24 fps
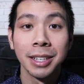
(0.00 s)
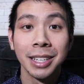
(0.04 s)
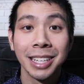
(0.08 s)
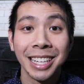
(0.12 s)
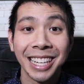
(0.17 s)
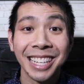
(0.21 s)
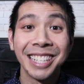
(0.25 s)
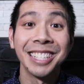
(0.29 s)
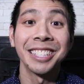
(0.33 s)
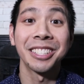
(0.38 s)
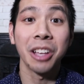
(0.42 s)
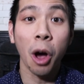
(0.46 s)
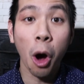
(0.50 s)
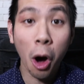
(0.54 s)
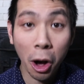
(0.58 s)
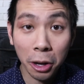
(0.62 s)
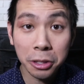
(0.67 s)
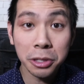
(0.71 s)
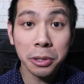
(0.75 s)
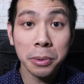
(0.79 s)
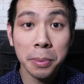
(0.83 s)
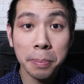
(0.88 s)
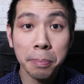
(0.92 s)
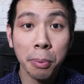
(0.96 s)
It is
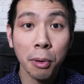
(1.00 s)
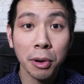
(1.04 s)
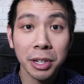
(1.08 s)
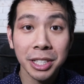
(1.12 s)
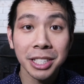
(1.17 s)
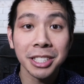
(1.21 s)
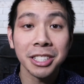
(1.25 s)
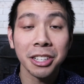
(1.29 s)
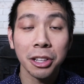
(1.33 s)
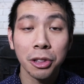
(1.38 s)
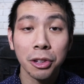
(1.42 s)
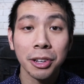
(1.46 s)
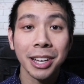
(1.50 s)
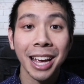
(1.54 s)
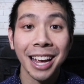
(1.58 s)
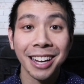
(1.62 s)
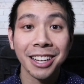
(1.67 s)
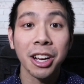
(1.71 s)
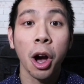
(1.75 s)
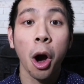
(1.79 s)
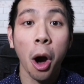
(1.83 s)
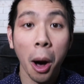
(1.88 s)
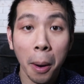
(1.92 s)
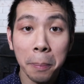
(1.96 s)
also important to look at
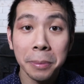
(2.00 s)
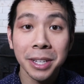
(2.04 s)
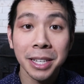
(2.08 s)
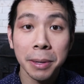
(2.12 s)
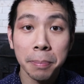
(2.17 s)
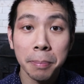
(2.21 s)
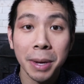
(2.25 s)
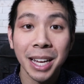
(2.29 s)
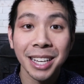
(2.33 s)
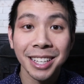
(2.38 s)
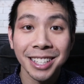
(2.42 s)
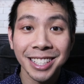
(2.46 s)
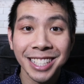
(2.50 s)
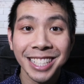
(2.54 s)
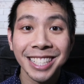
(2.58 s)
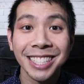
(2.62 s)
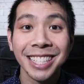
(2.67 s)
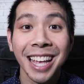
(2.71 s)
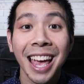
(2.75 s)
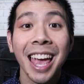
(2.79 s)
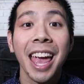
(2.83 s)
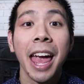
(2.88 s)
common amenities